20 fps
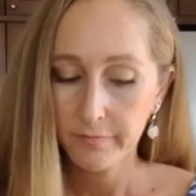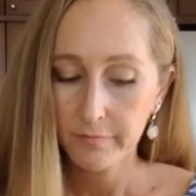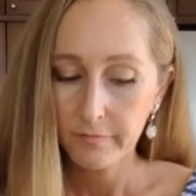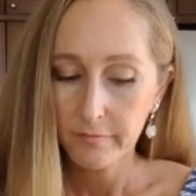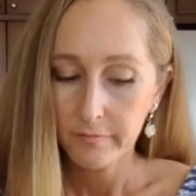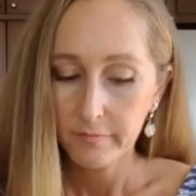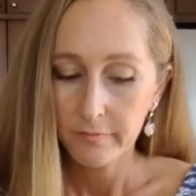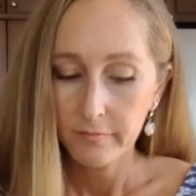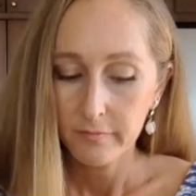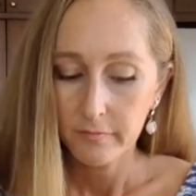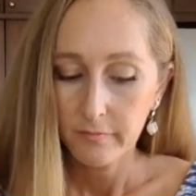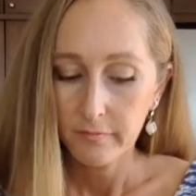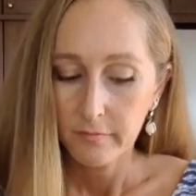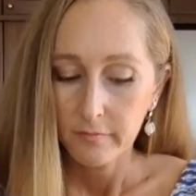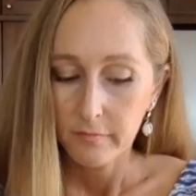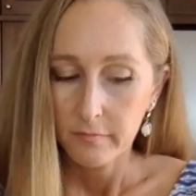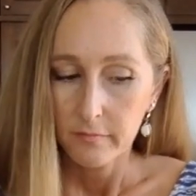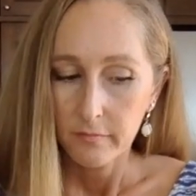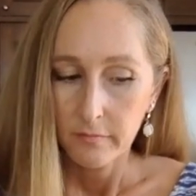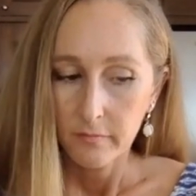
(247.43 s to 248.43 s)

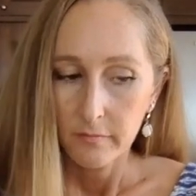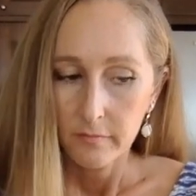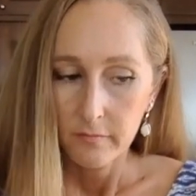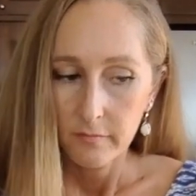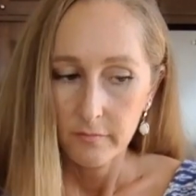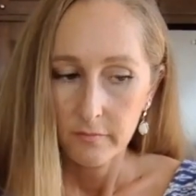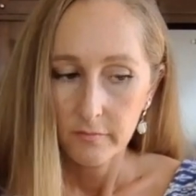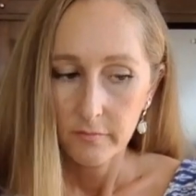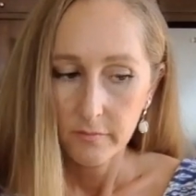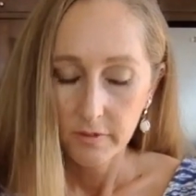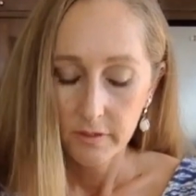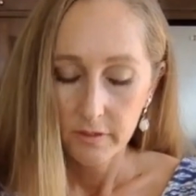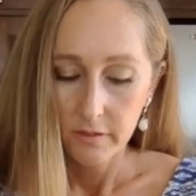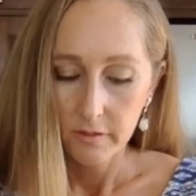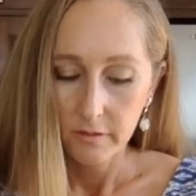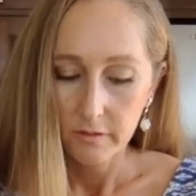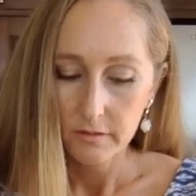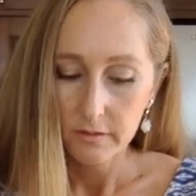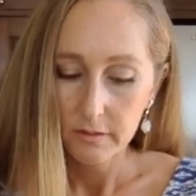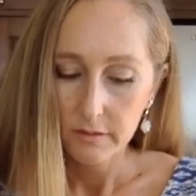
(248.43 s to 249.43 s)

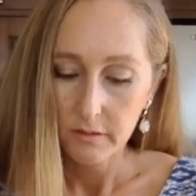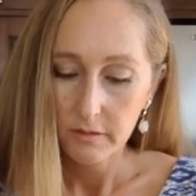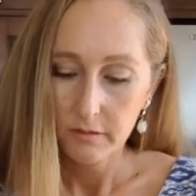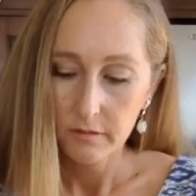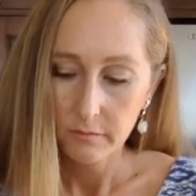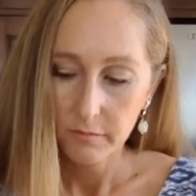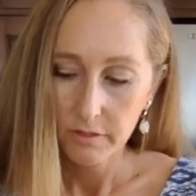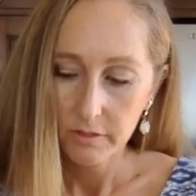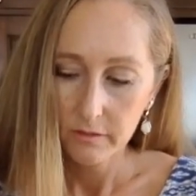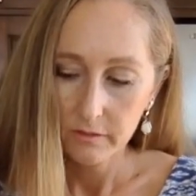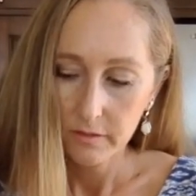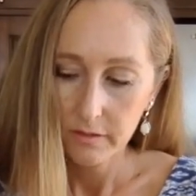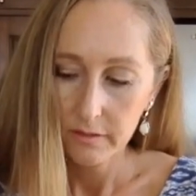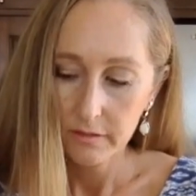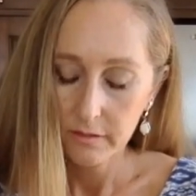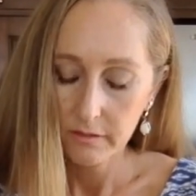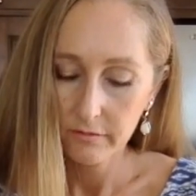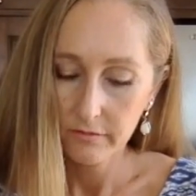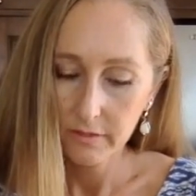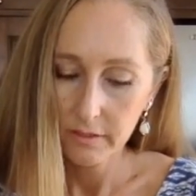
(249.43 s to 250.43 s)

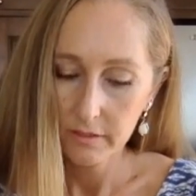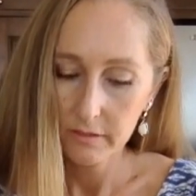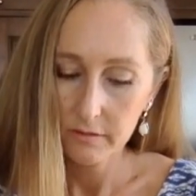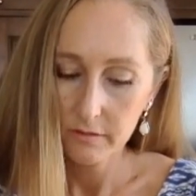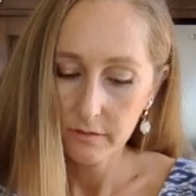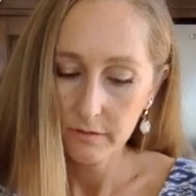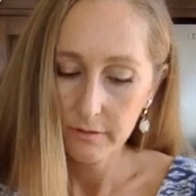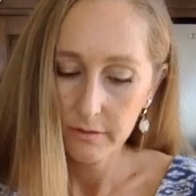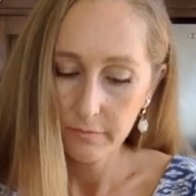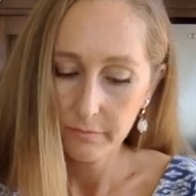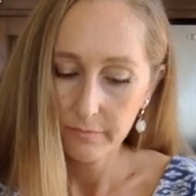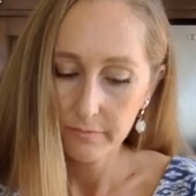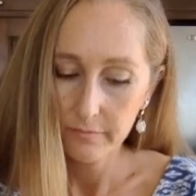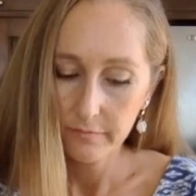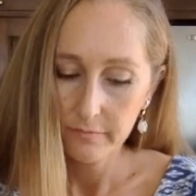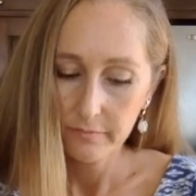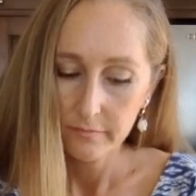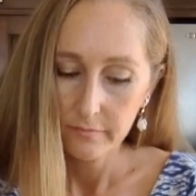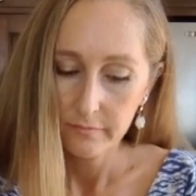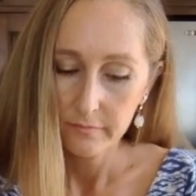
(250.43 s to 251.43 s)

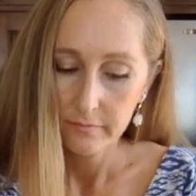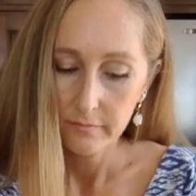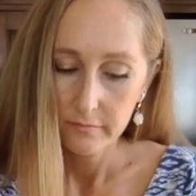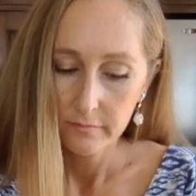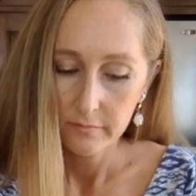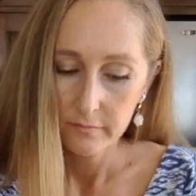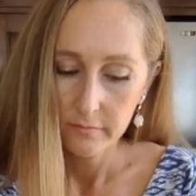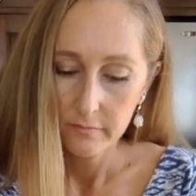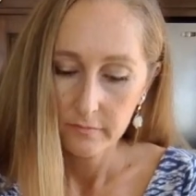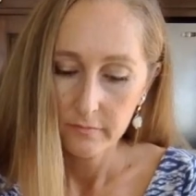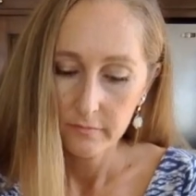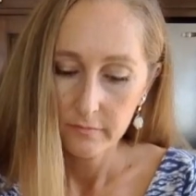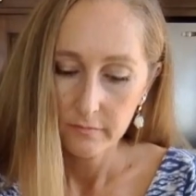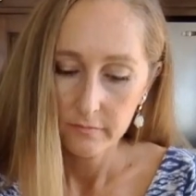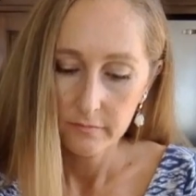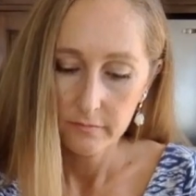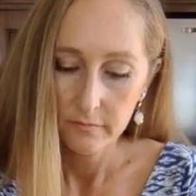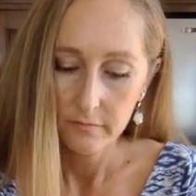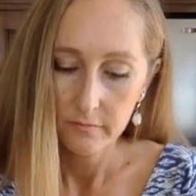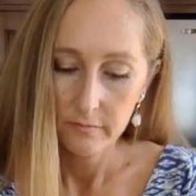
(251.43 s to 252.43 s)

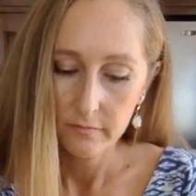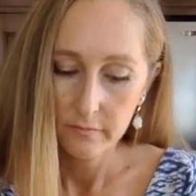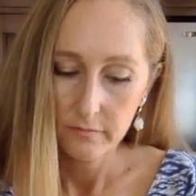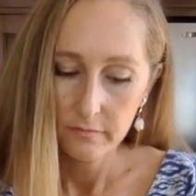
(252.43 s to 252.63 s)
Nobody speaks.